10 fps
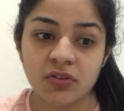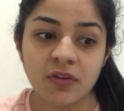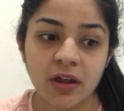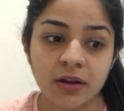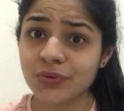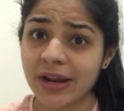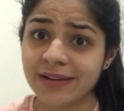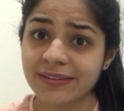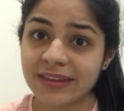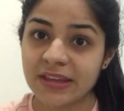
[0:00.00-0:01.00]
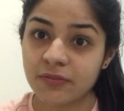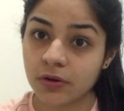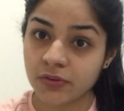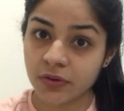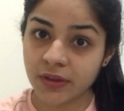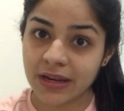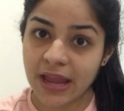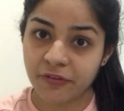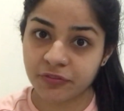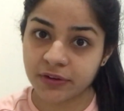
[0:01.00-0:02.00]
wherein you write the keywords on the
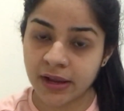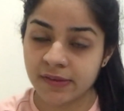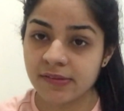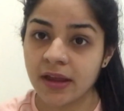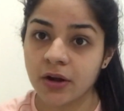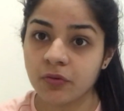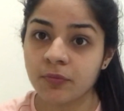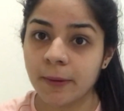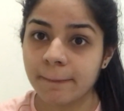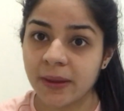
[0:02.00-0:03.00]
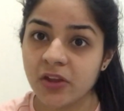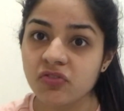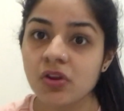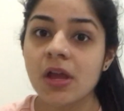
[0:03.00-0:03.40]
left hand side of my page,